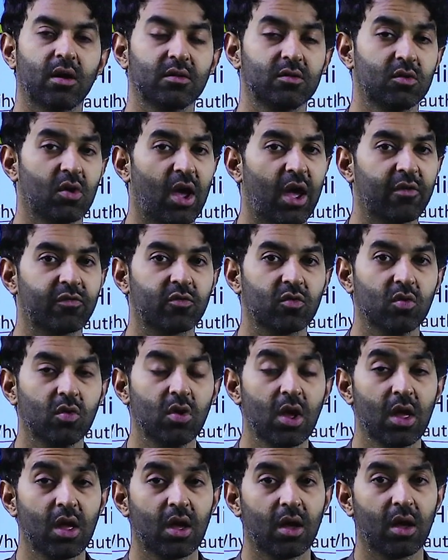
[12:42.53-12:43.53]
you have
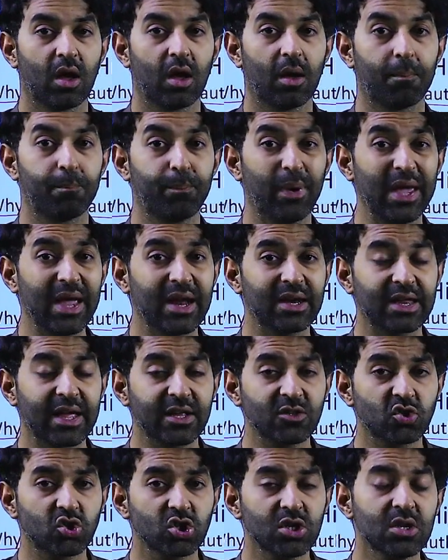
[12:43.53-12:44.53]
to pay
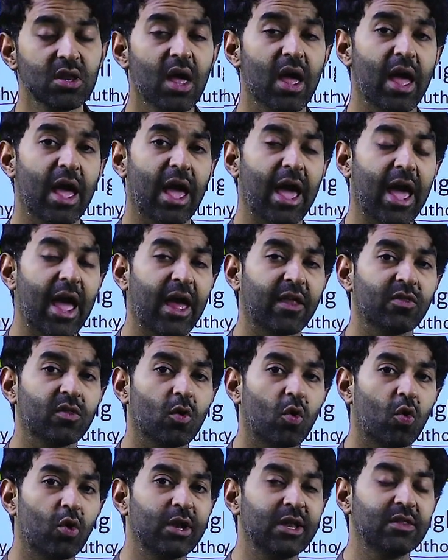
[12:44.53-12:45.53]
attention, and
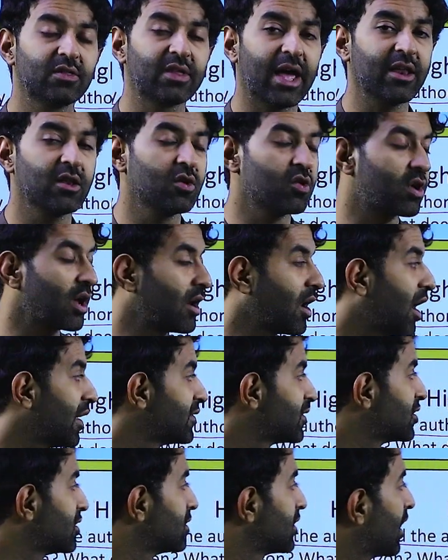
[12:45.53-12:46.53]
only then you can
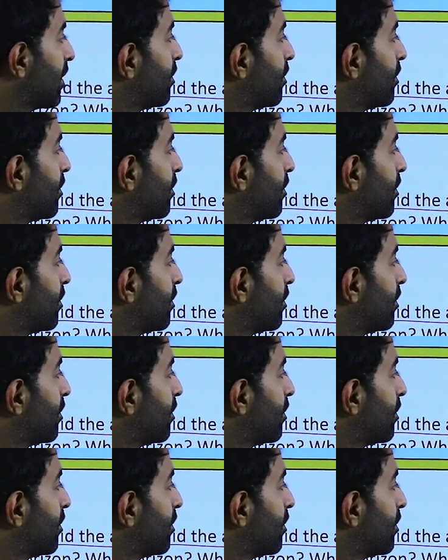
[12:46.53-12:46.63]
answer them.